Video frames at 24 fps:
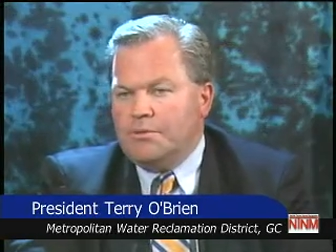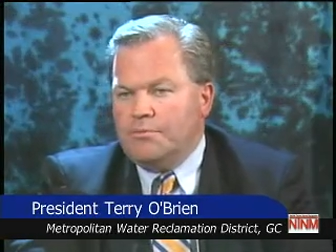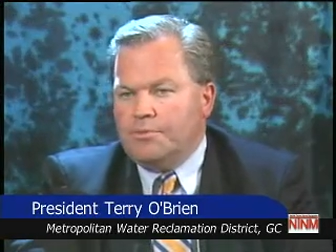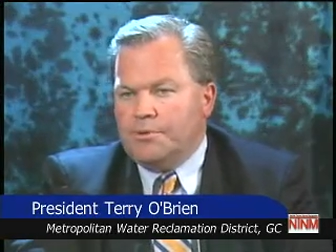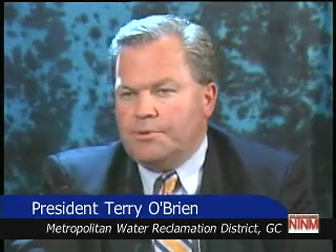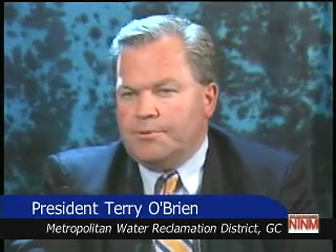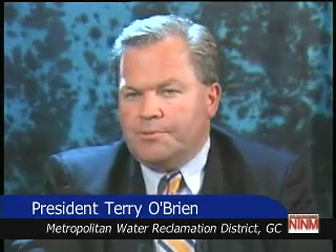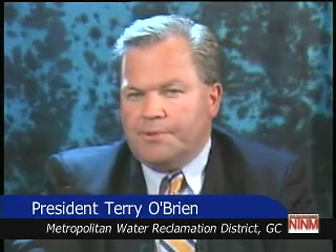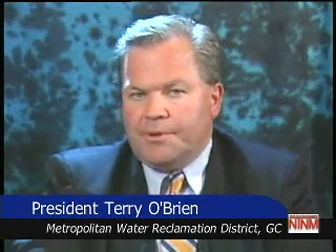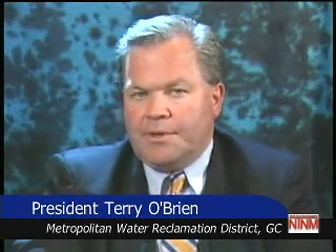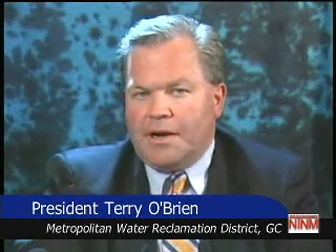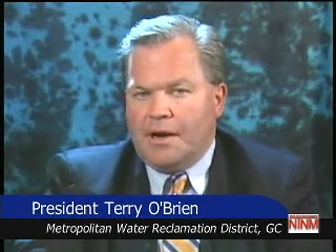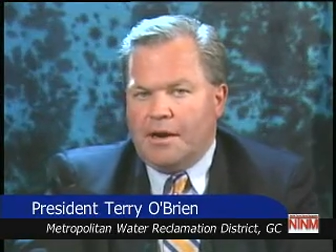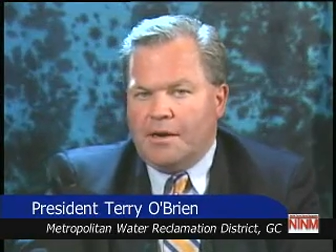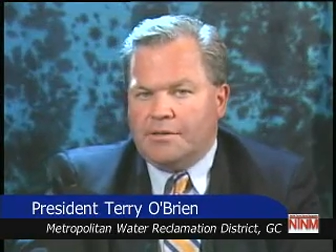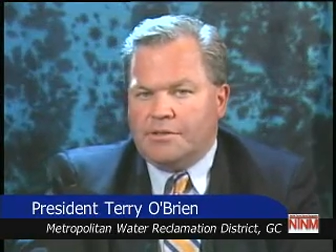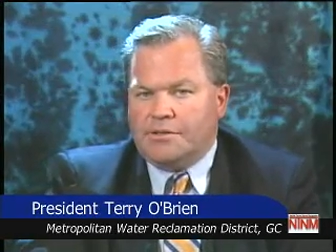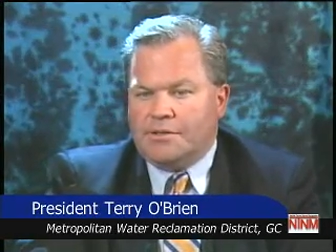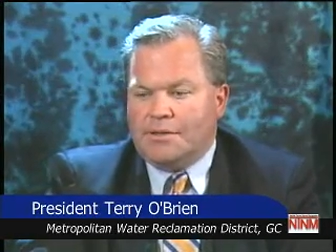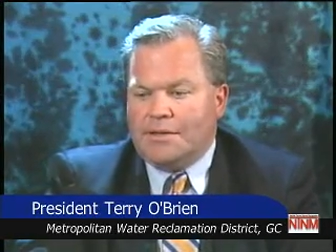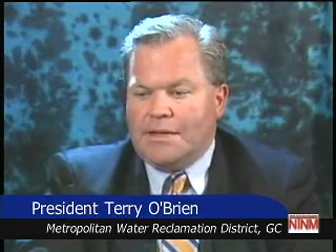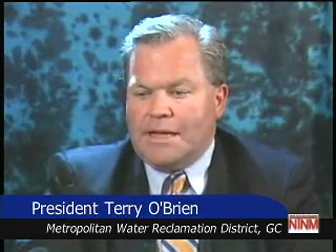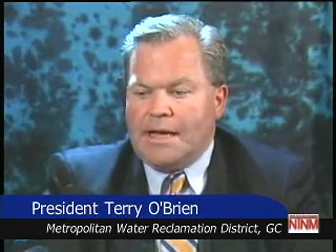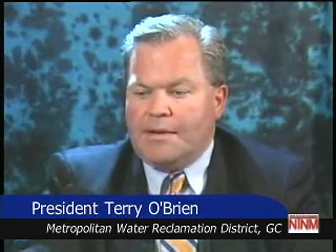with
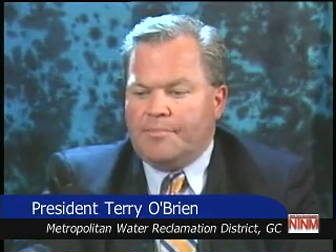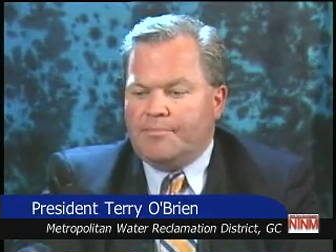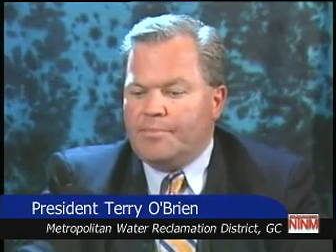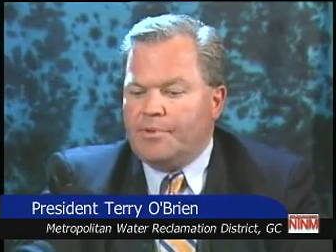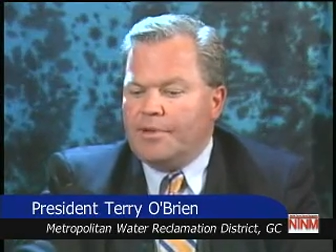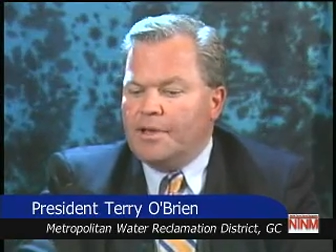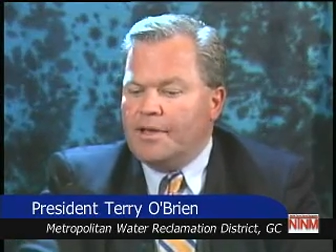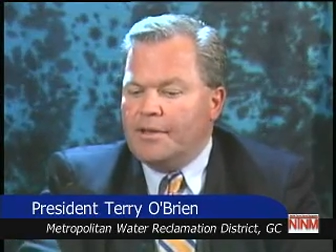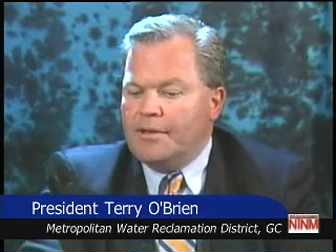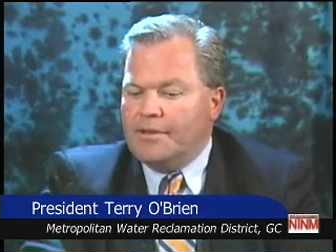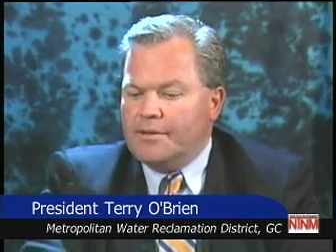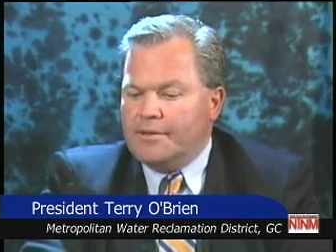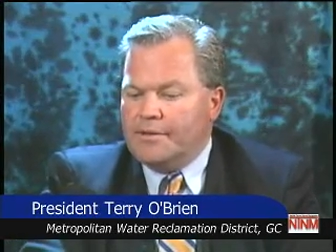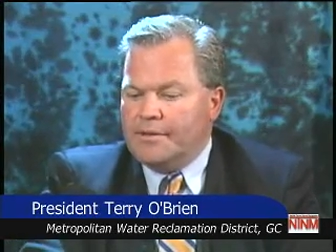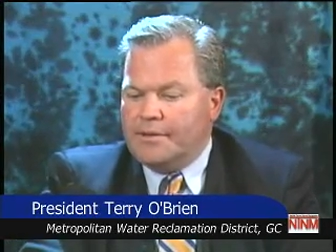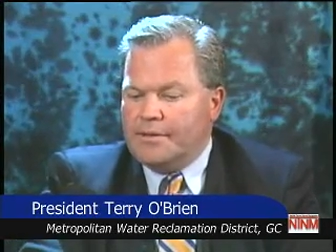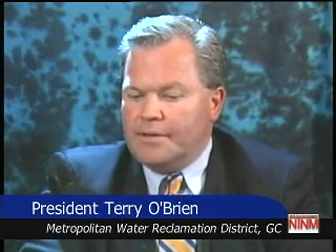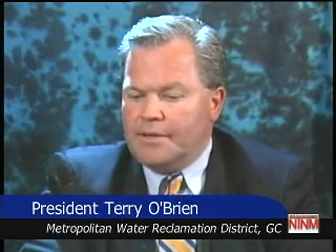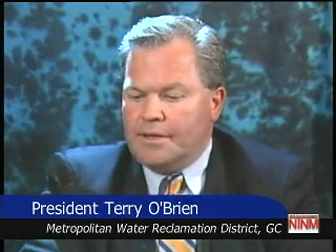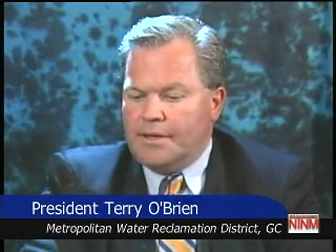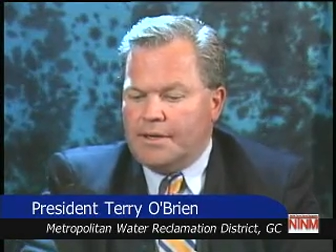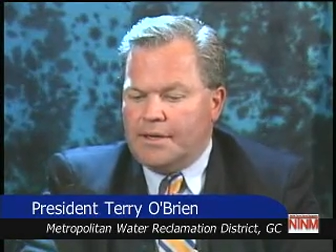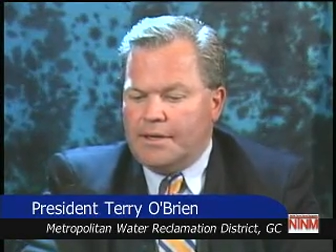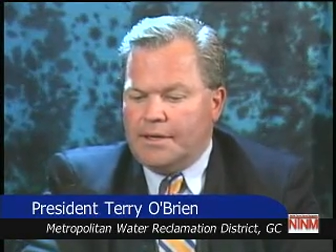regards to not playing
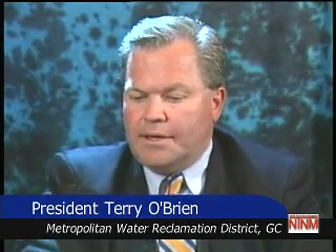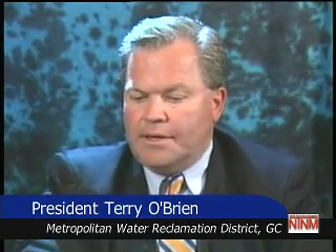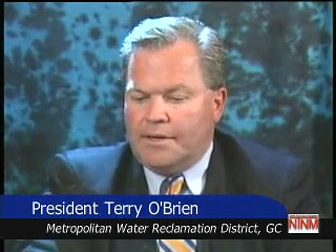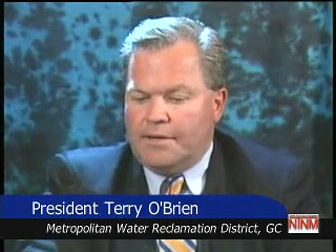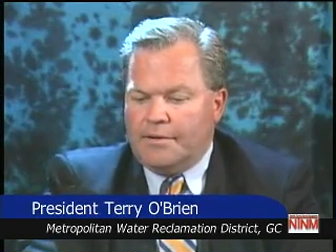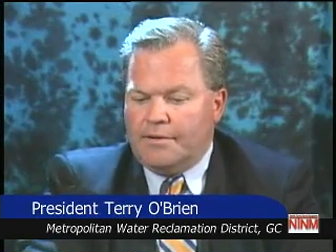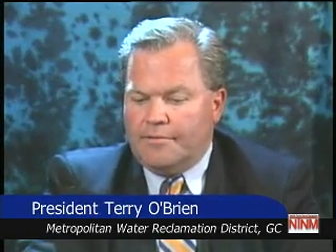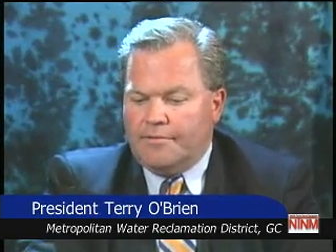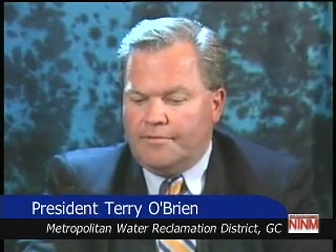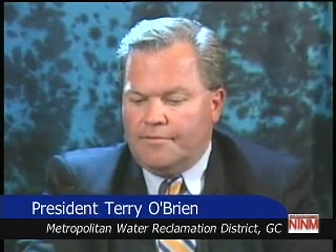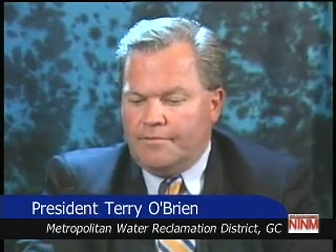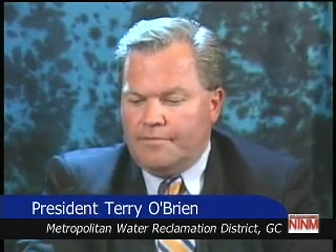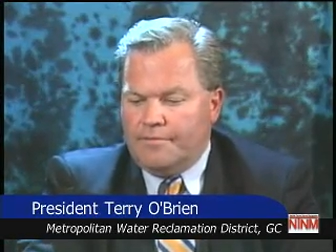uh,